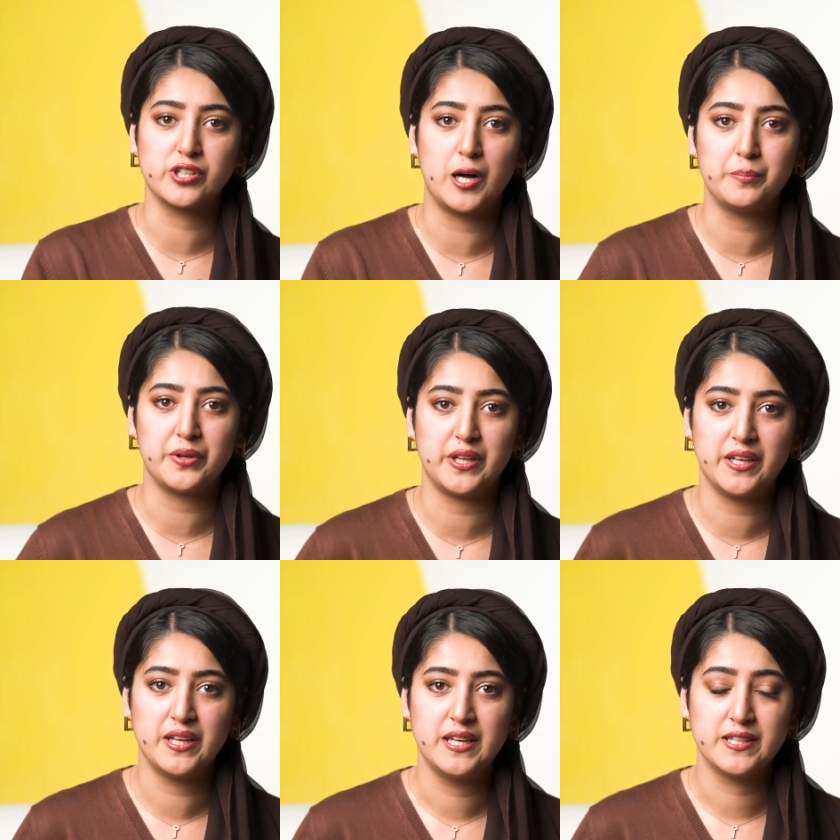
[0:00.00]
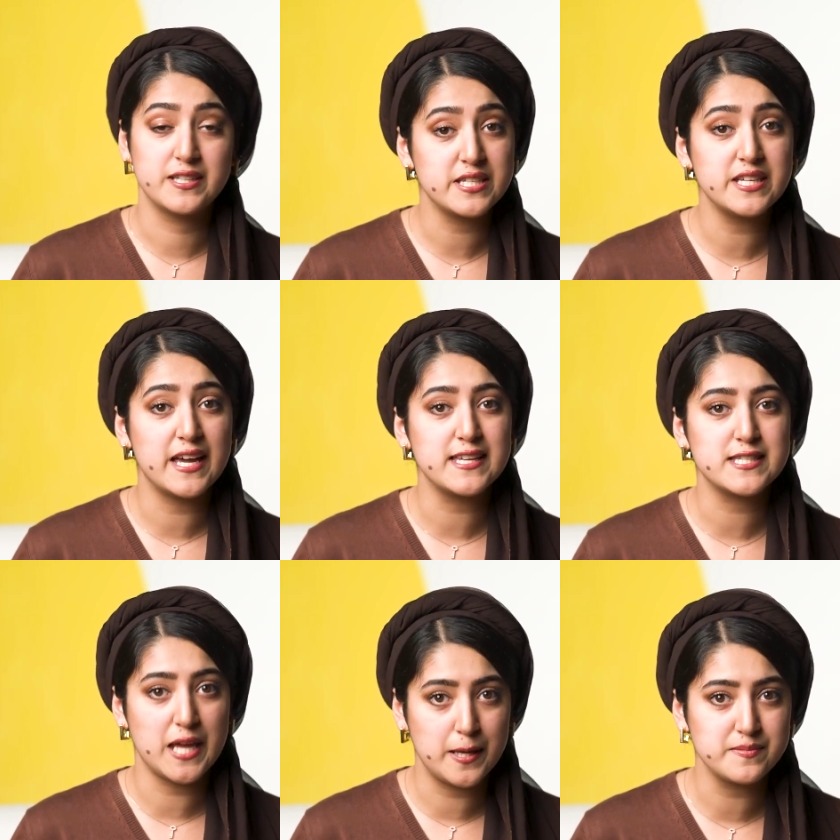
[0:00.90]
Company, the
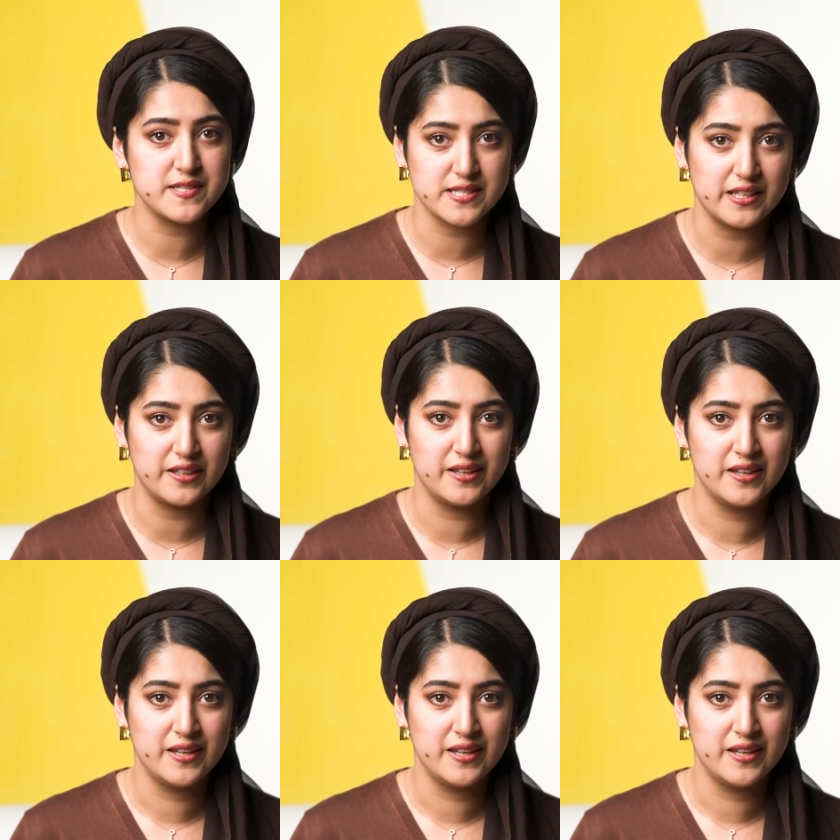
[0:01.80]
TSMC,